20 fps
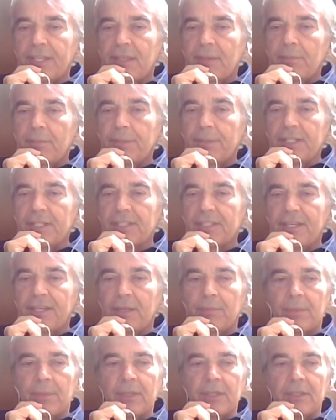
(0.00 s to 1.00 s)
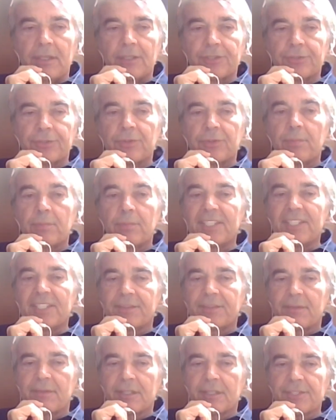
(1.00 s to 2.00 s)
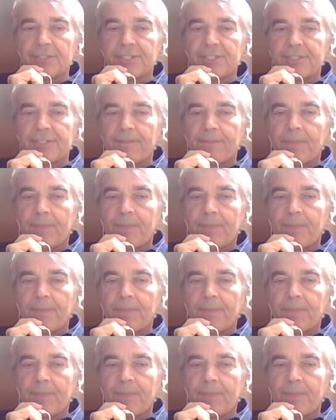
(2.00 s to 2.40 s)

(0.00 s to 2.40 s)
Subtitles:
and bring them into the metaverse.